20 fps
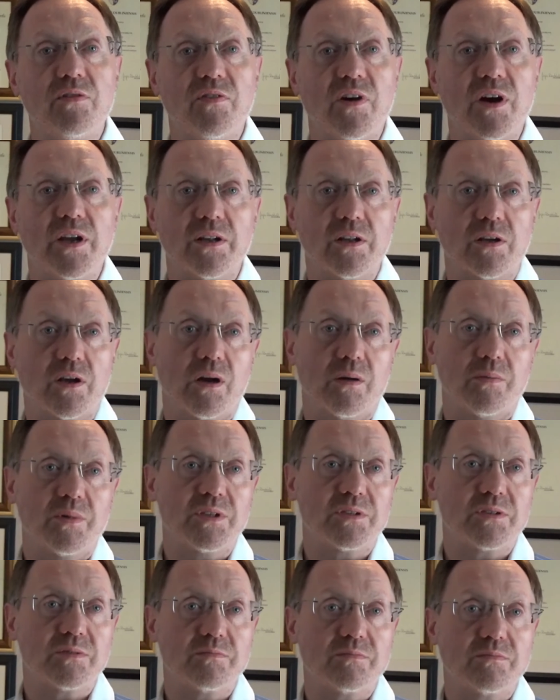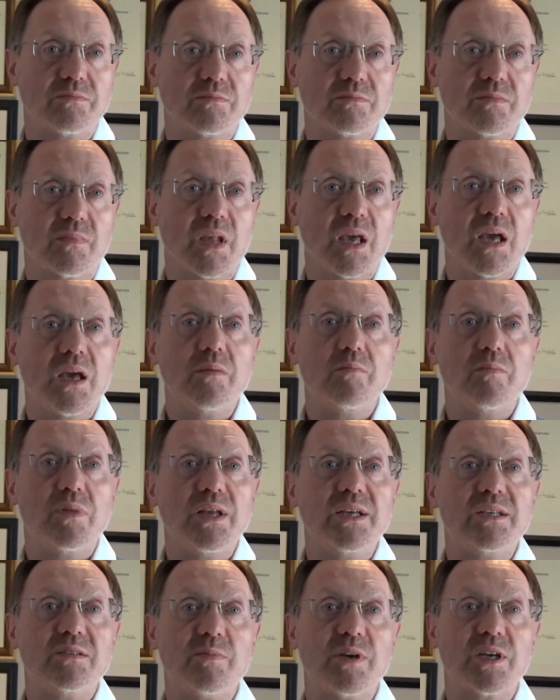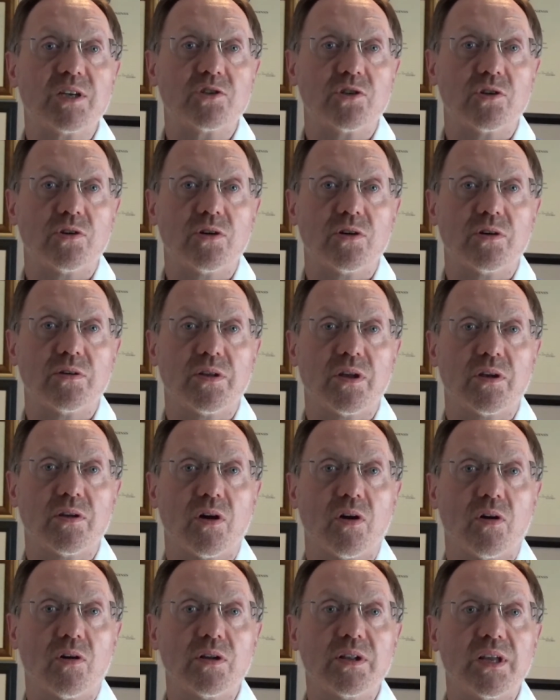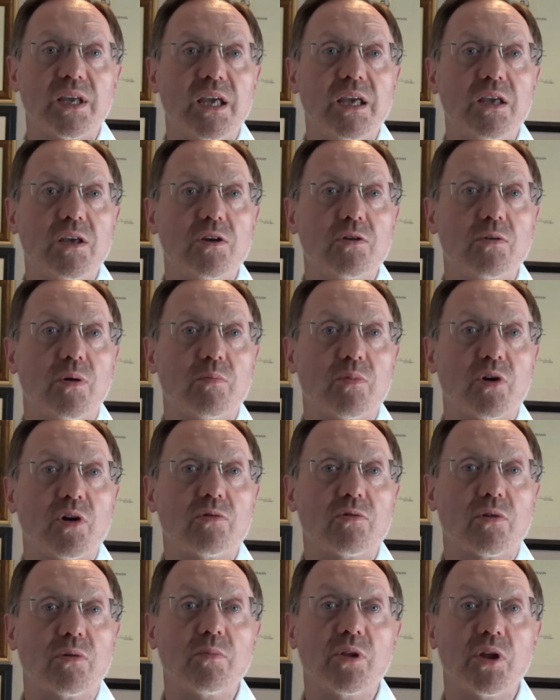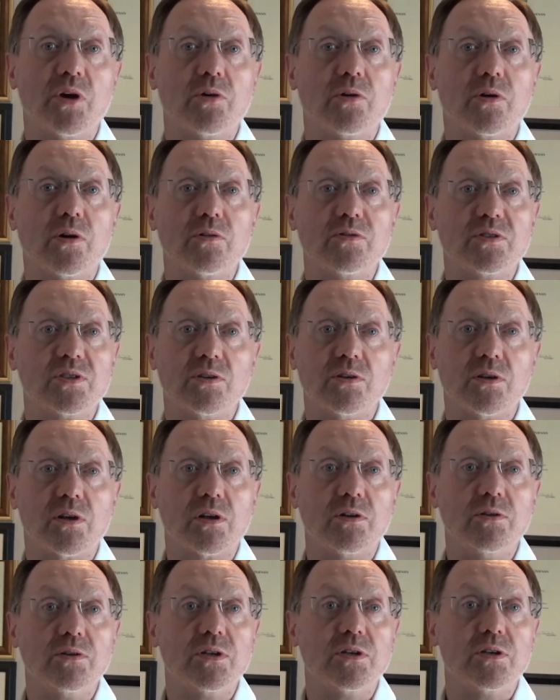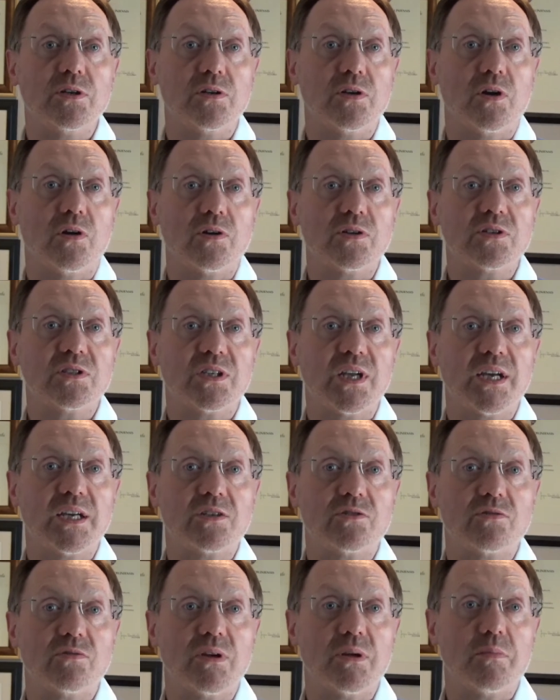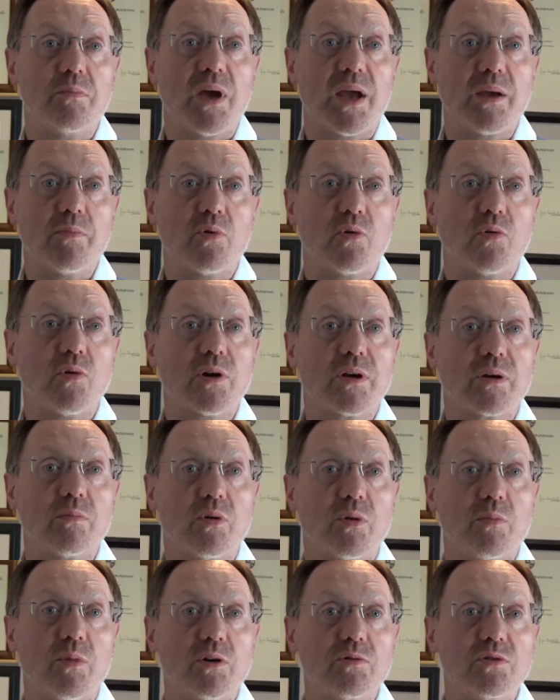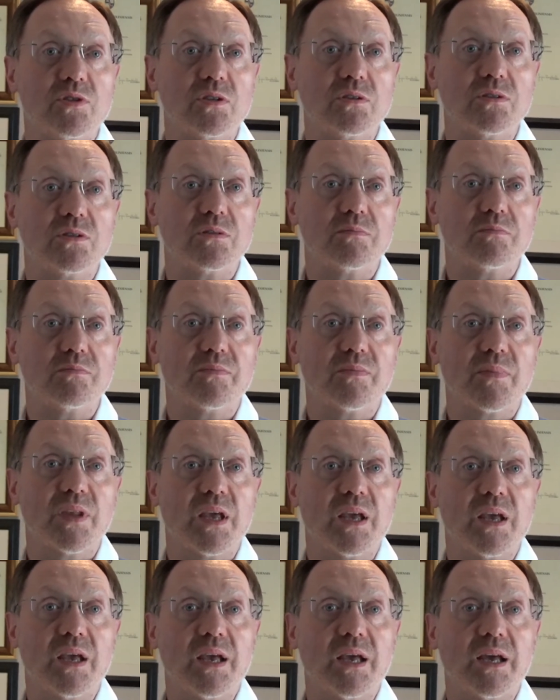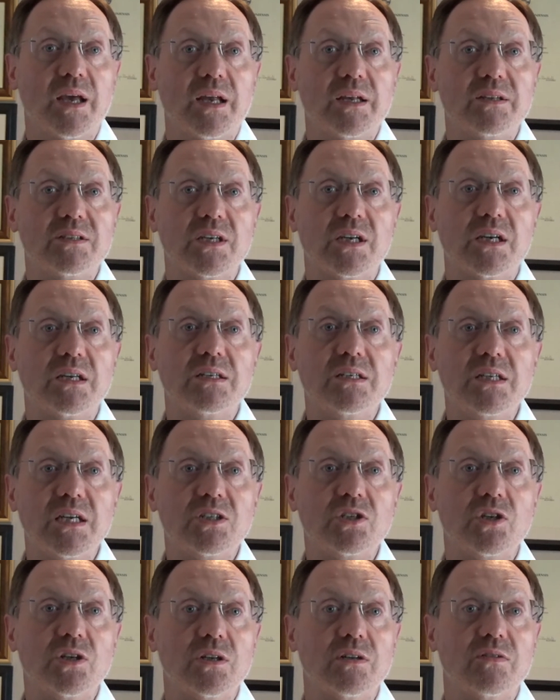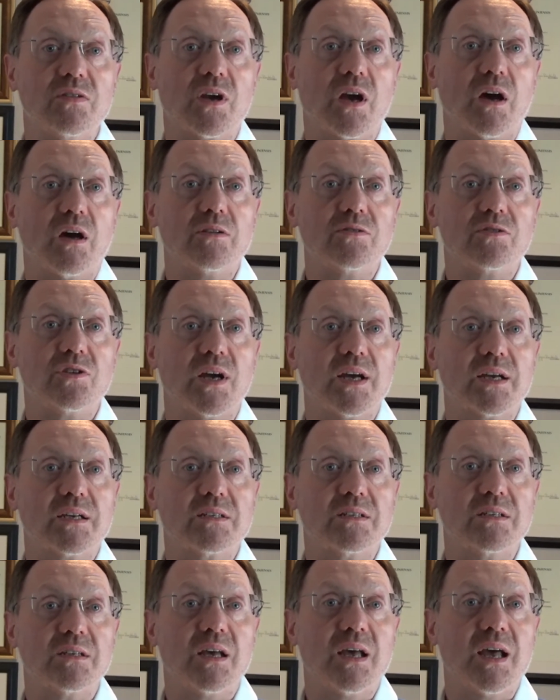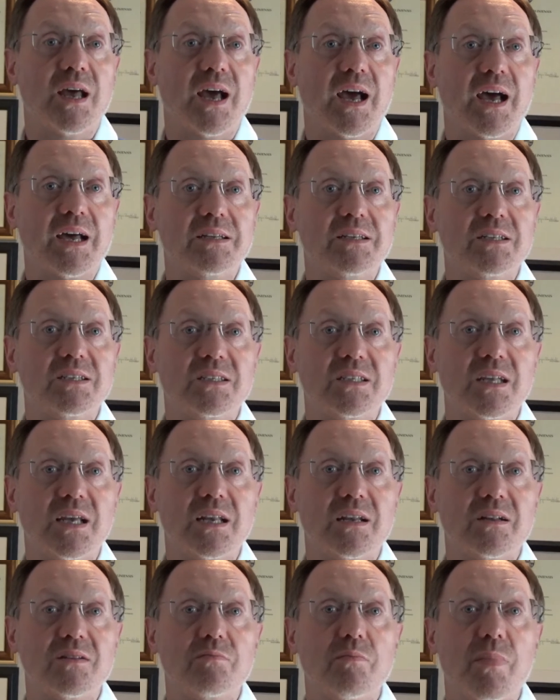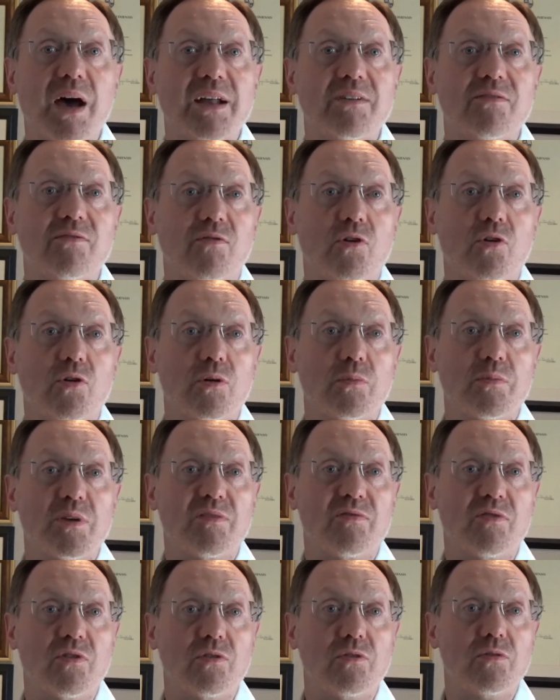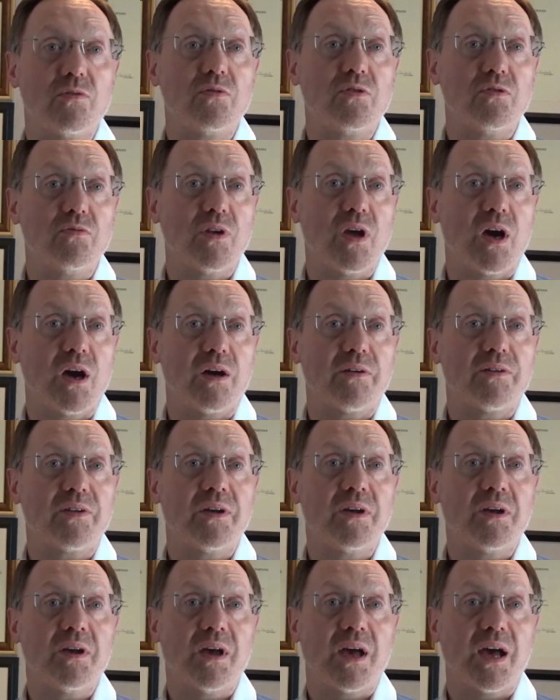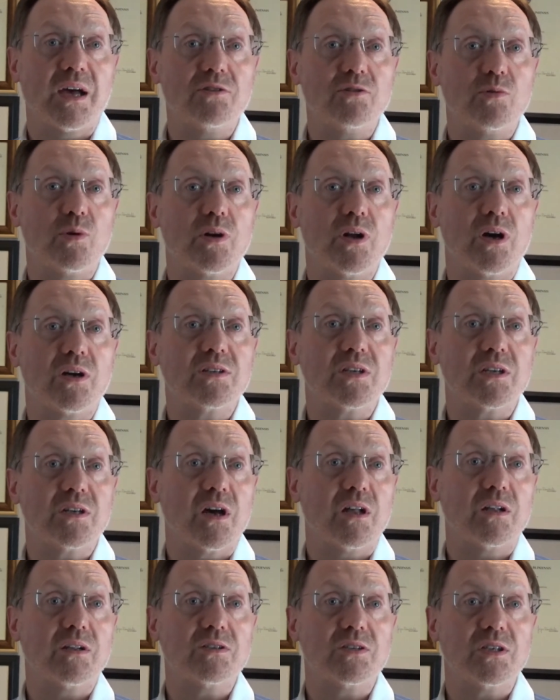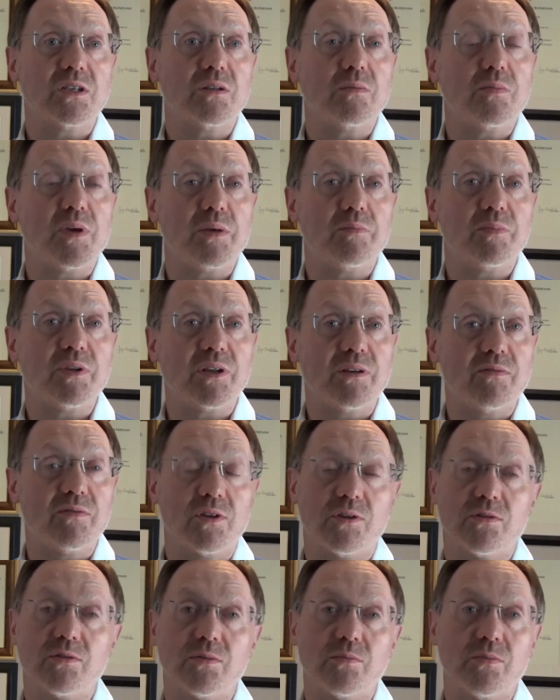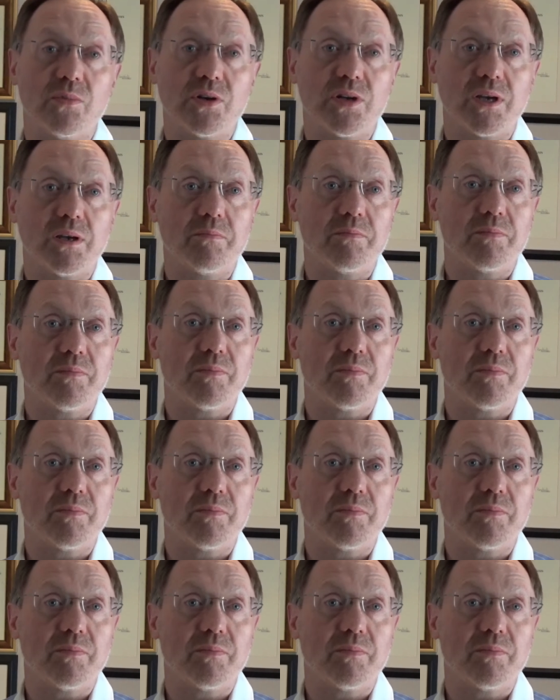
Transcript: final comments. Please make sure that all the E U and program logos are included on all stationery, paperwork and promotions. It is a condition of the contract and is seen as bad form if you do not, as you are not acknowledging the people giving you the money.